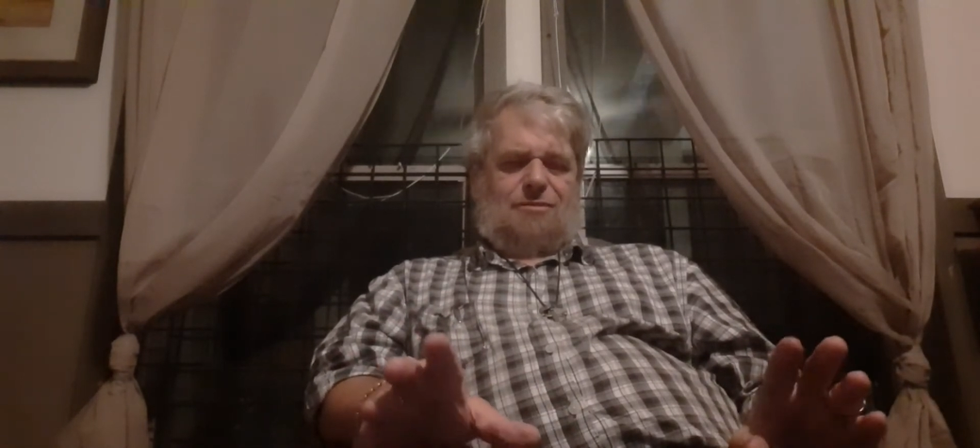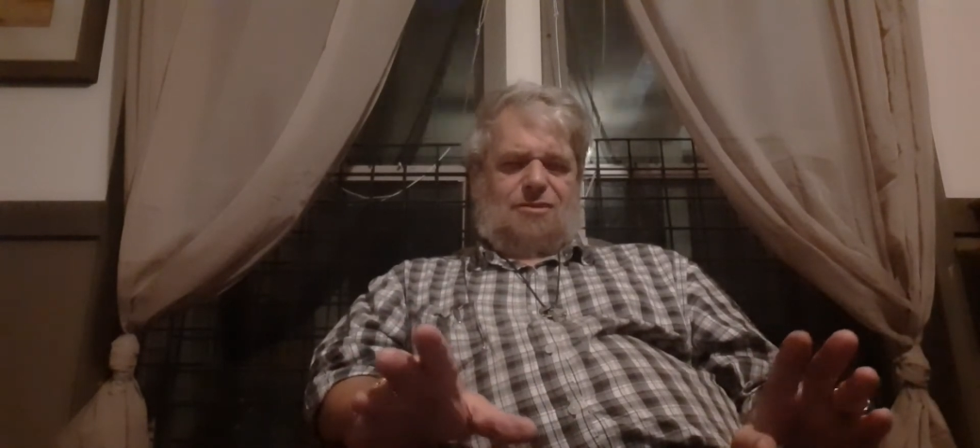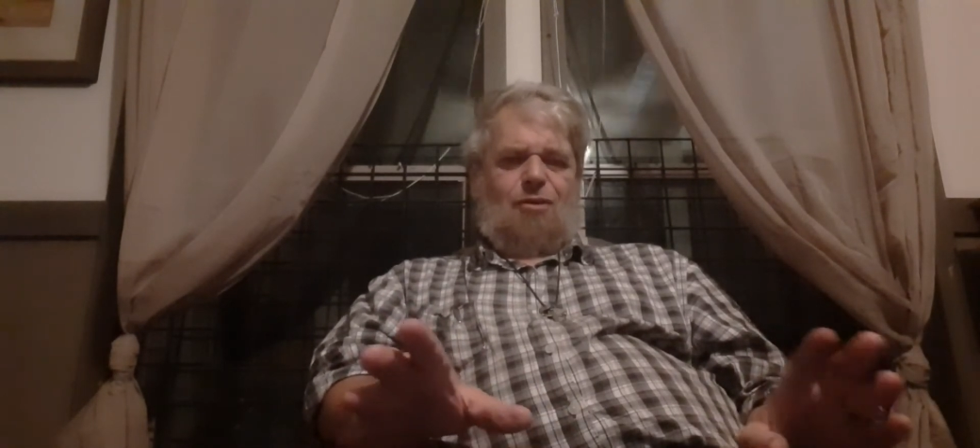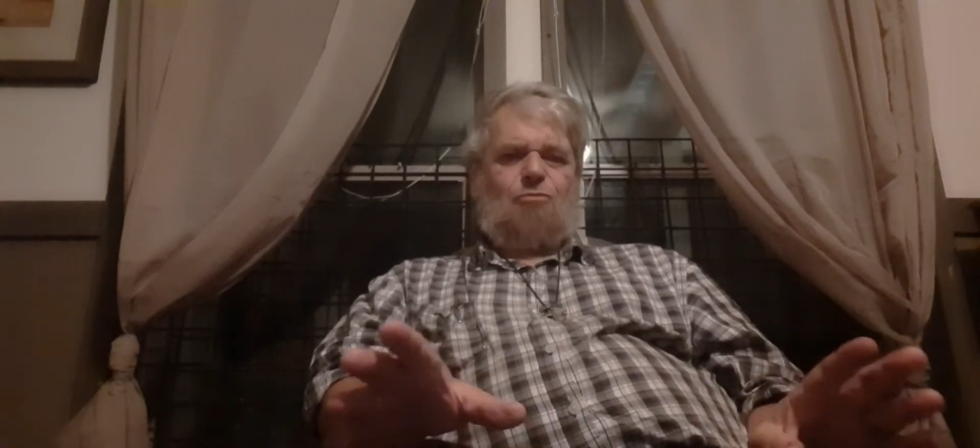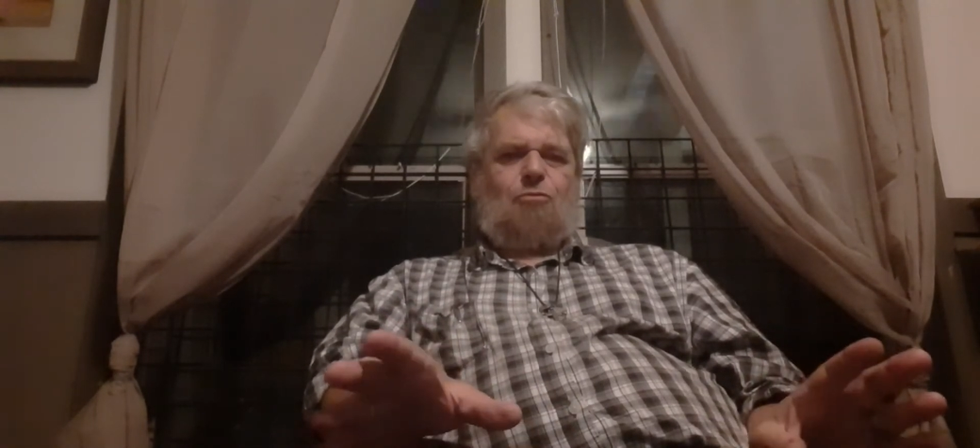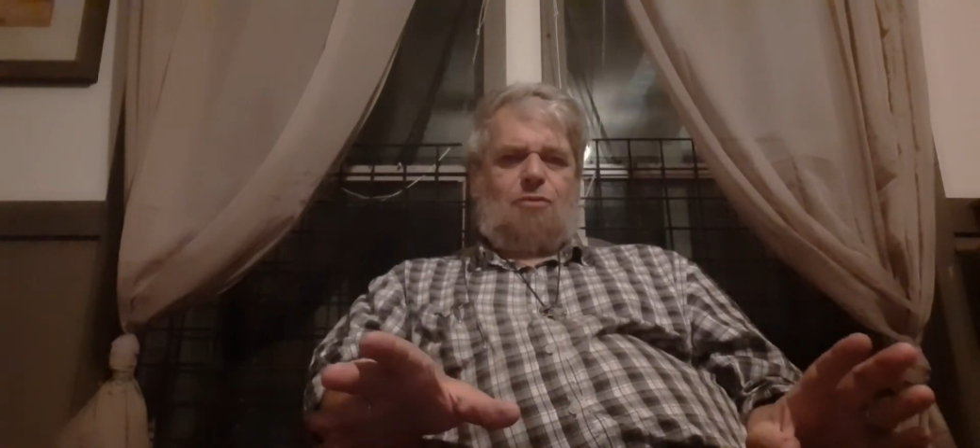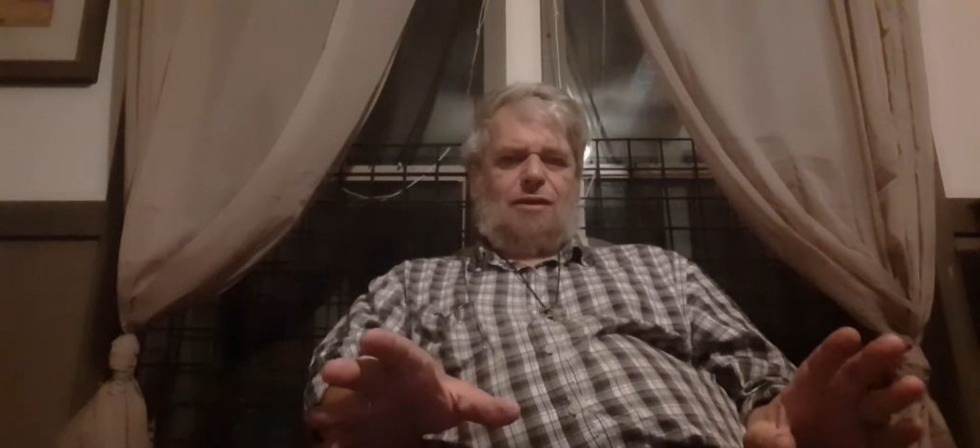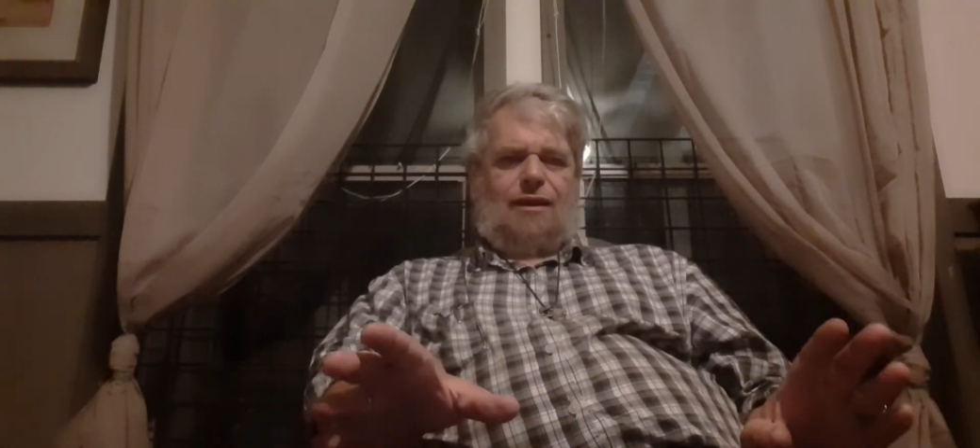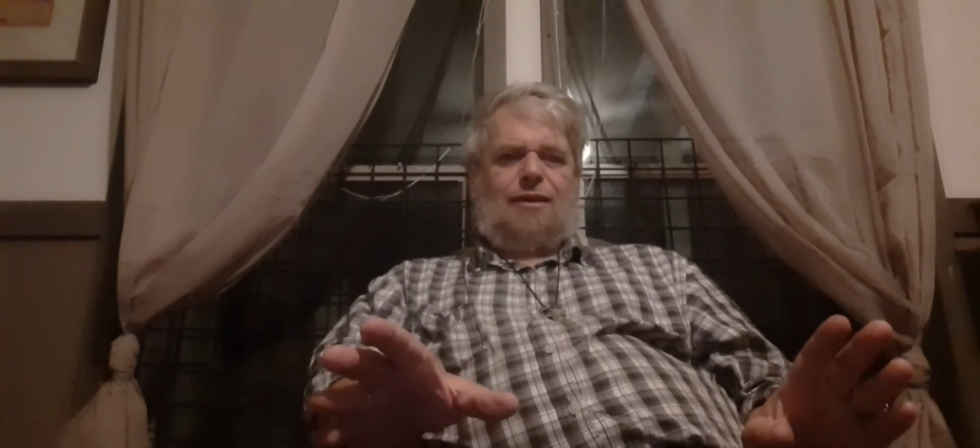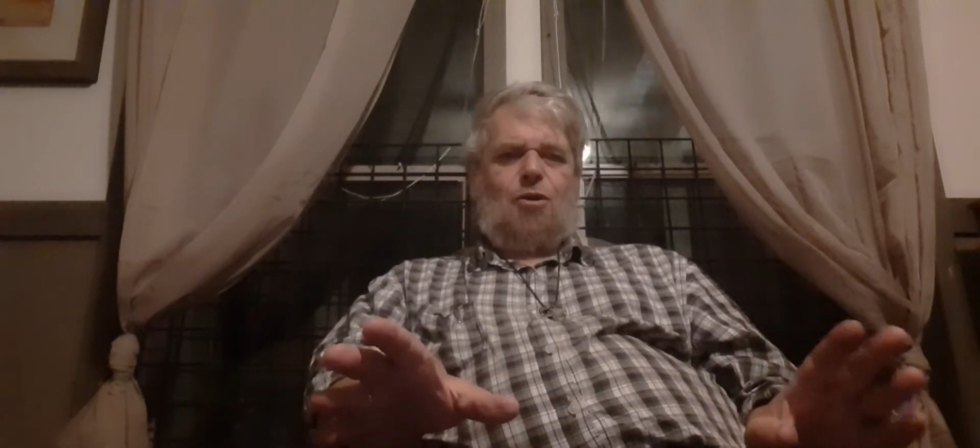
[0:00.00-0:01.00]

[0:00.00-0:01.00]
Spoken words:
it was a really